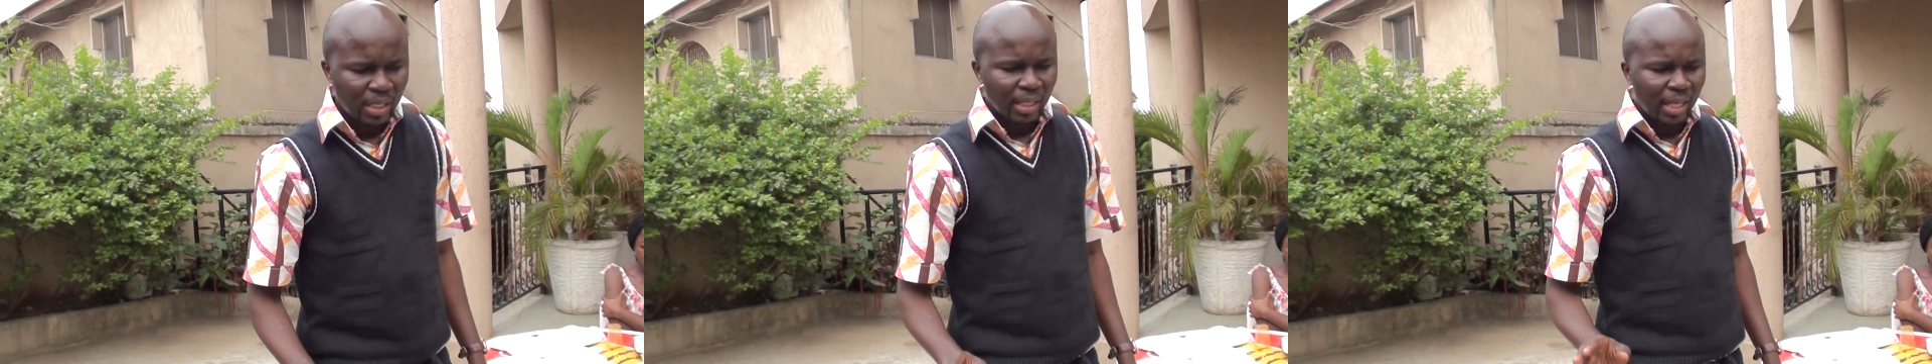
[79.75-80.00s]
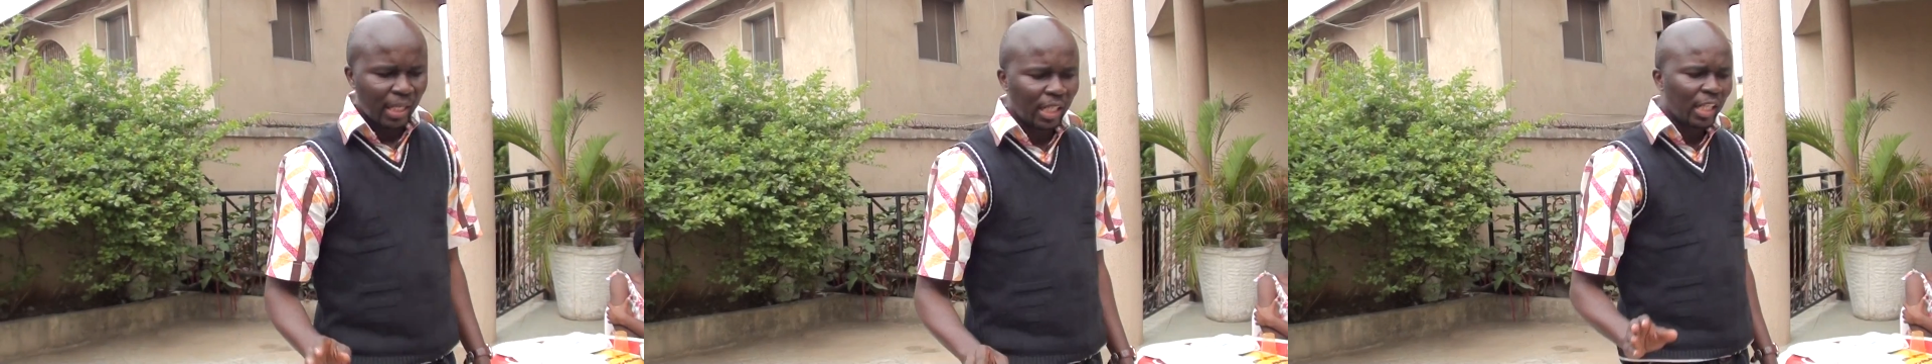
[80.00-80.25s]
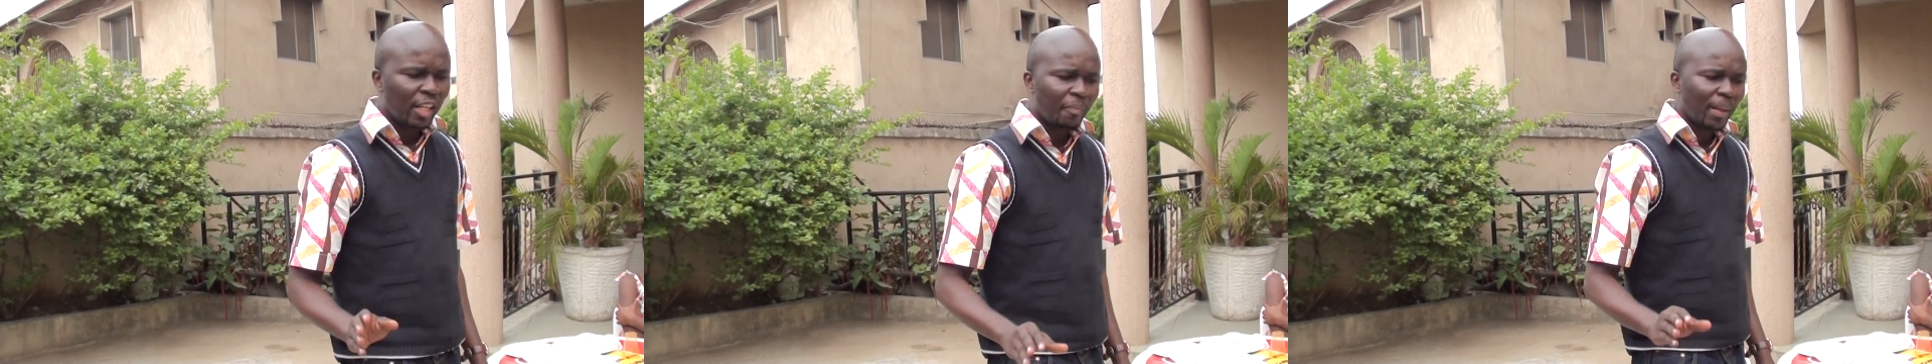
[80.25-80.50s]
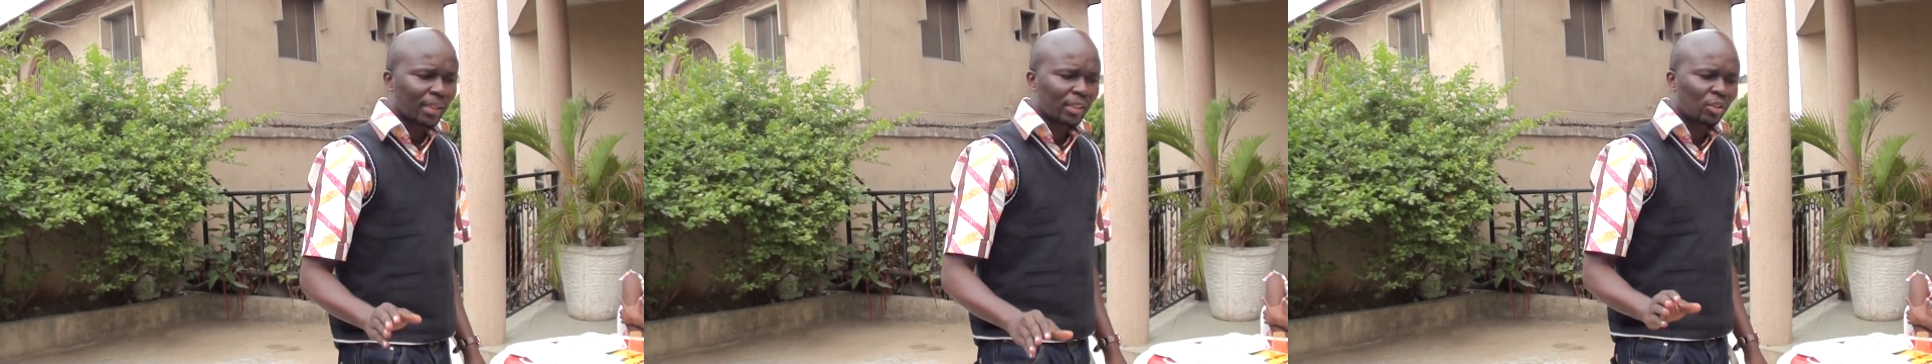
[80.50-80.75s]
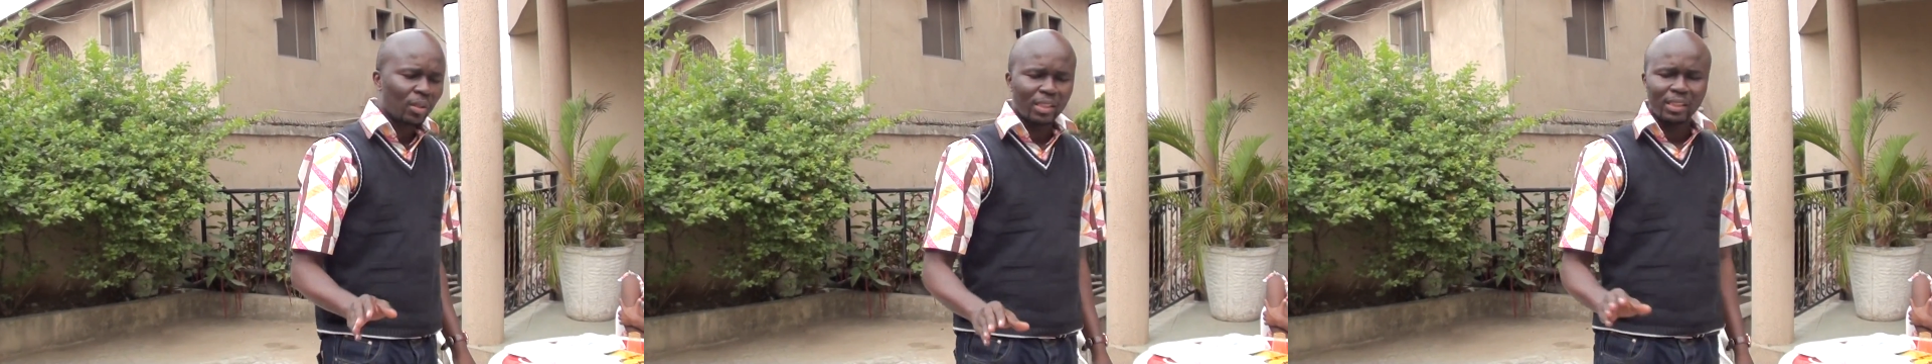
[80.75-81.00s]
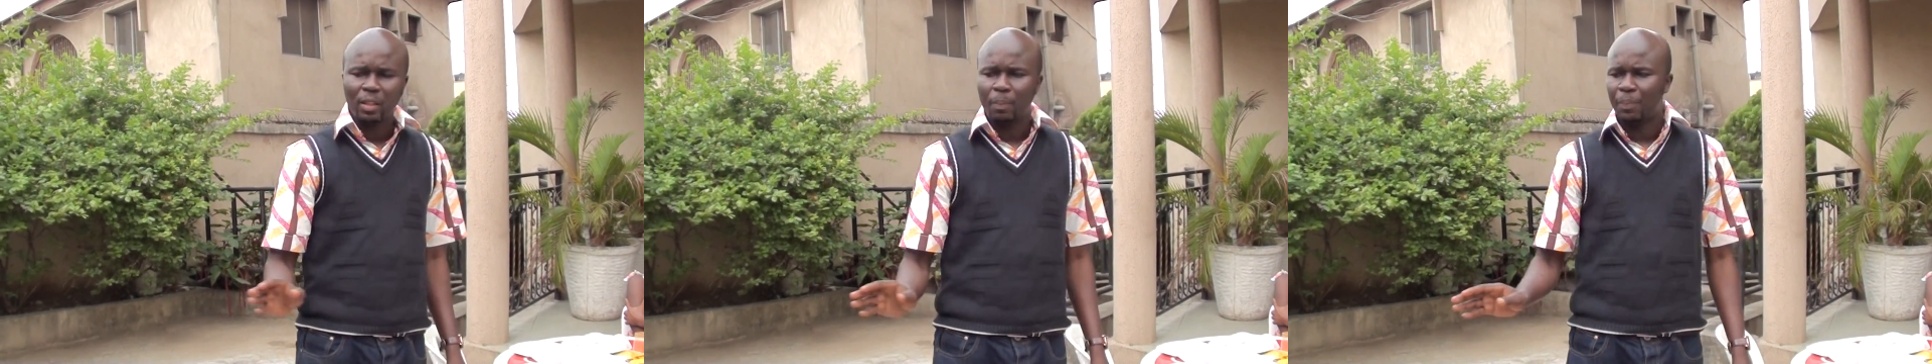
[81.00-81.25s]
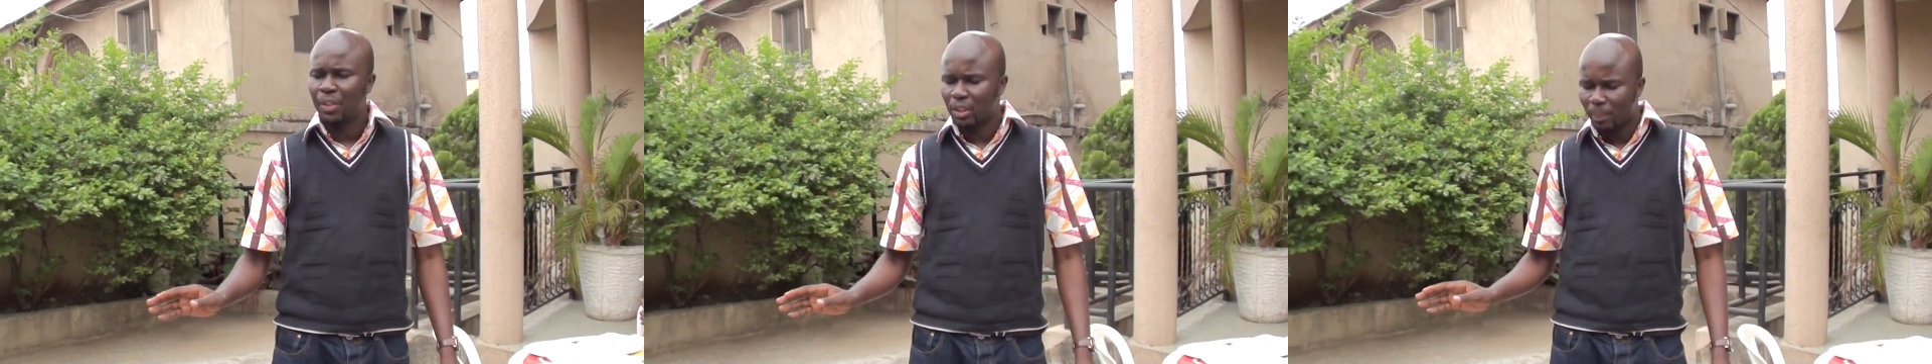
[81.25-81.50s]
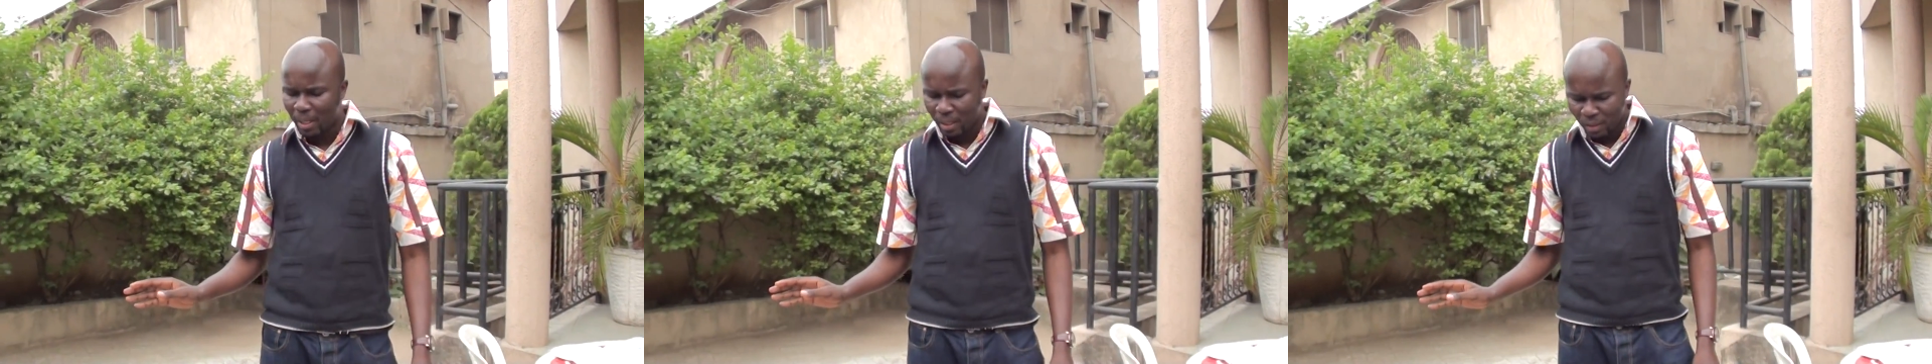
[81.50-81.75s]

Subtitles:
Can you live by the sword and still preach about